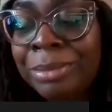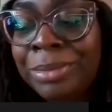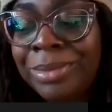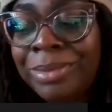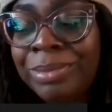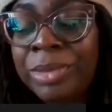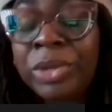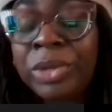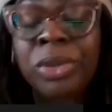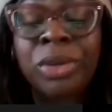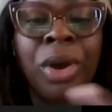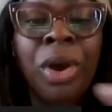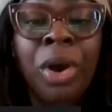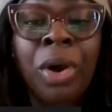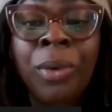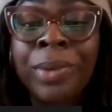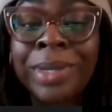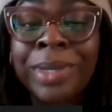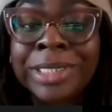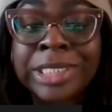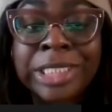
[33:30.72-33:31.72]
You can
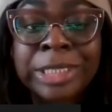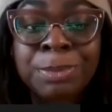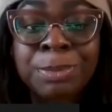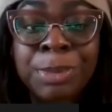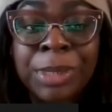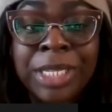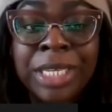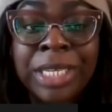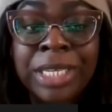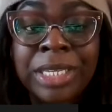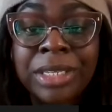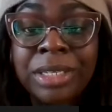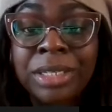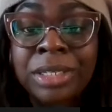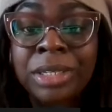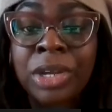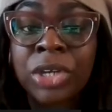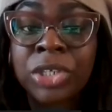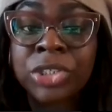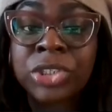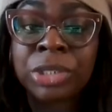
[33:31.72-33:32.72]
always split
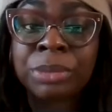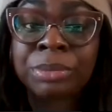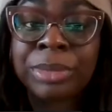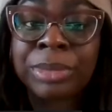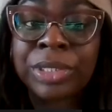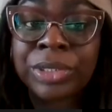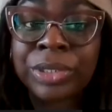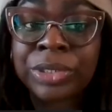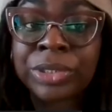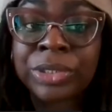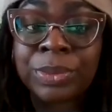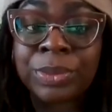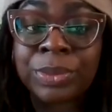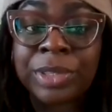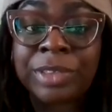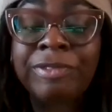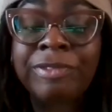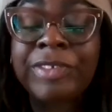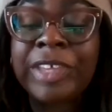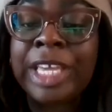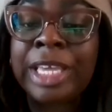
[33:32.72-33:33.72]
larger meals with
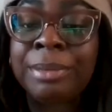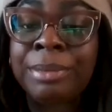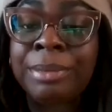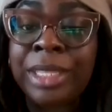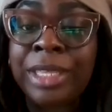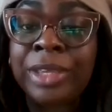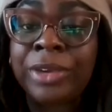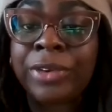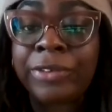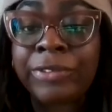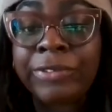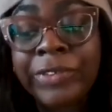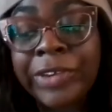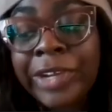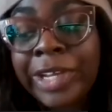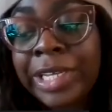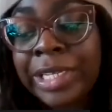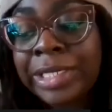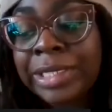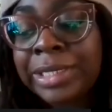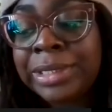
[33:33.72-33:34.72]
family or
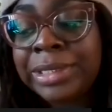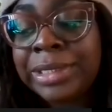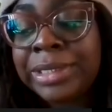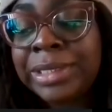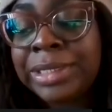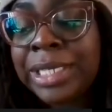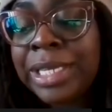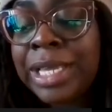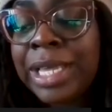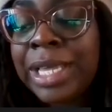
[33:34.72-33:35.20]
friends.